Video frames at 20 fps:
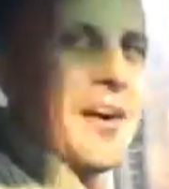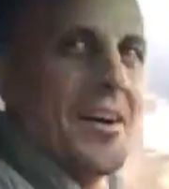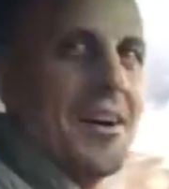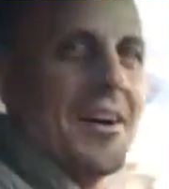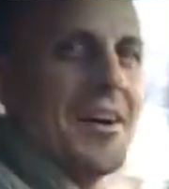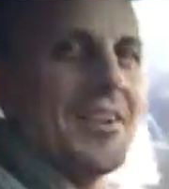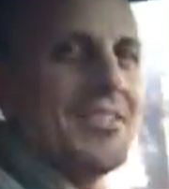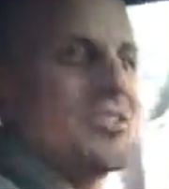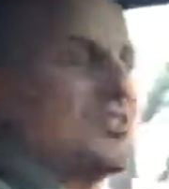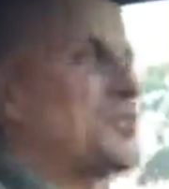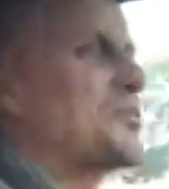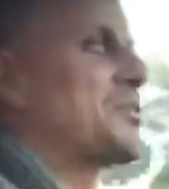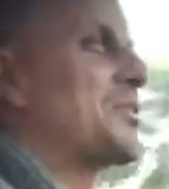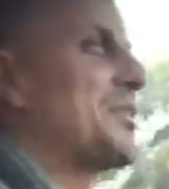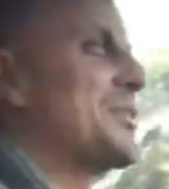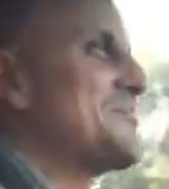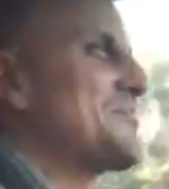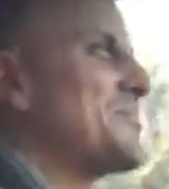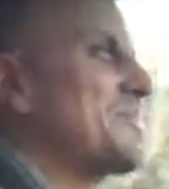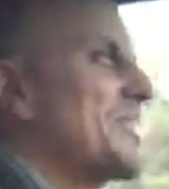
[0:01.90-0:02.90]
Hi, it's
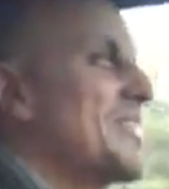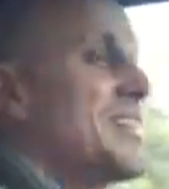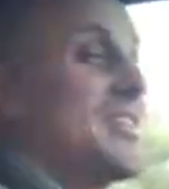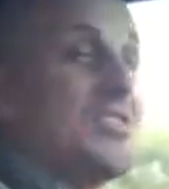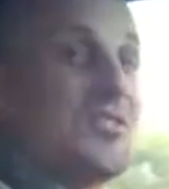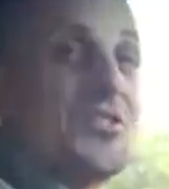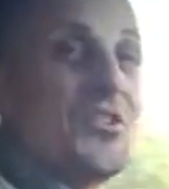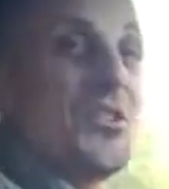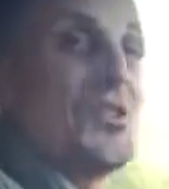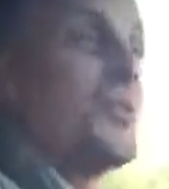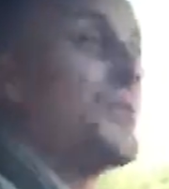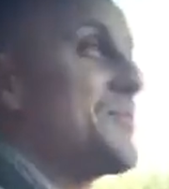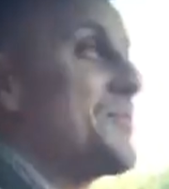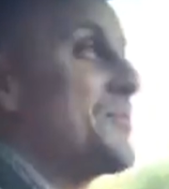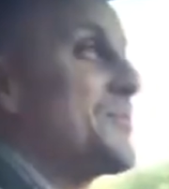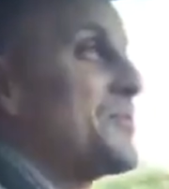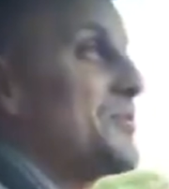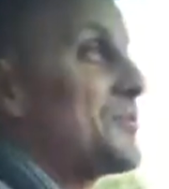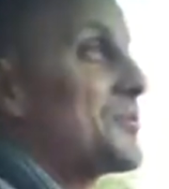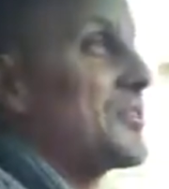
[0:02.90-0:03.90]
Tori. So
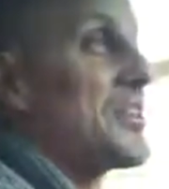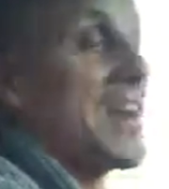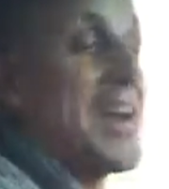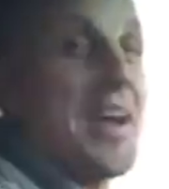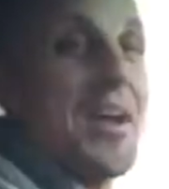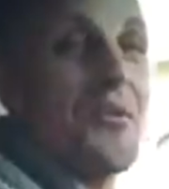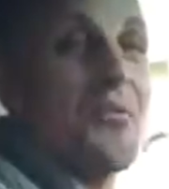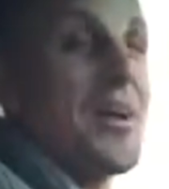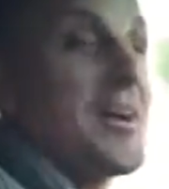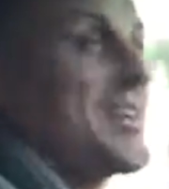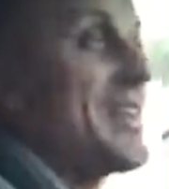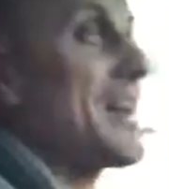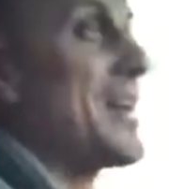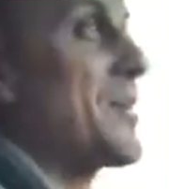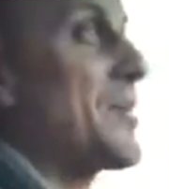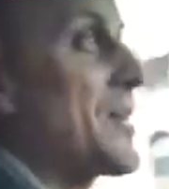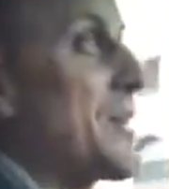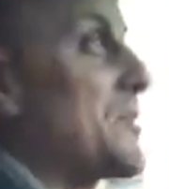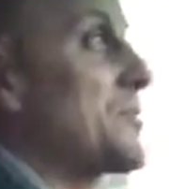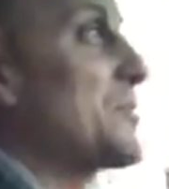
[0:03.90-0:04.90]
today, right
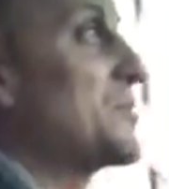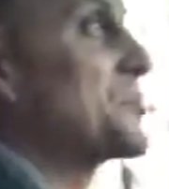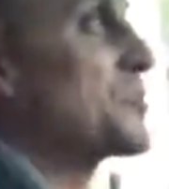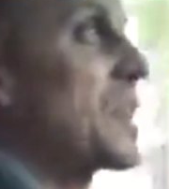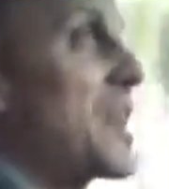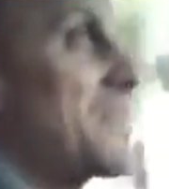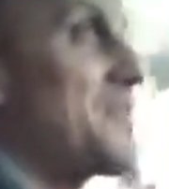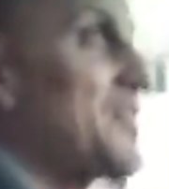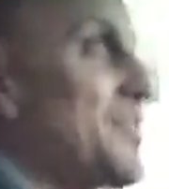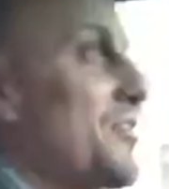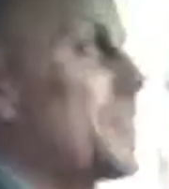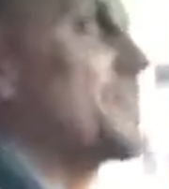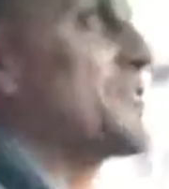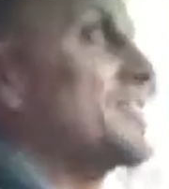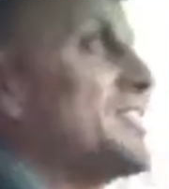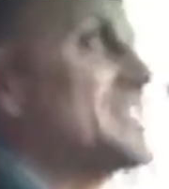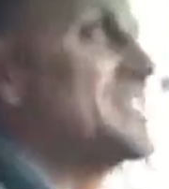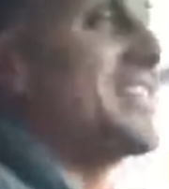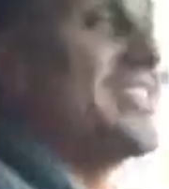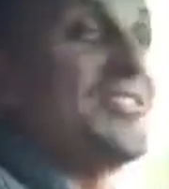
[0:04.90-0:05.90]
now here, we're driving on
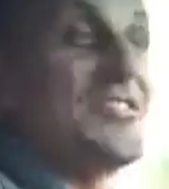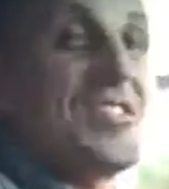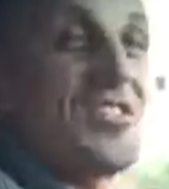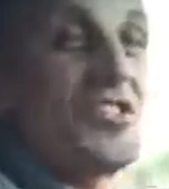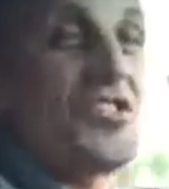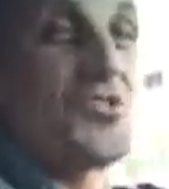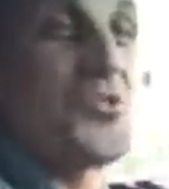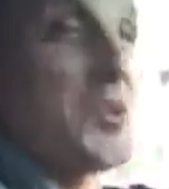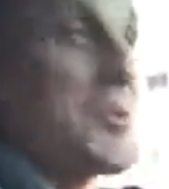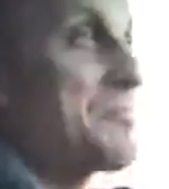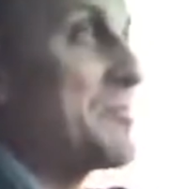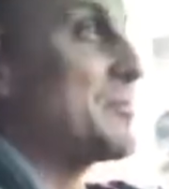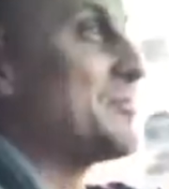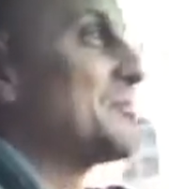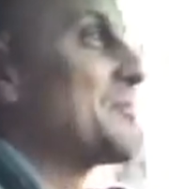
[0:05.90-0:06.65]
the Sunset Strip,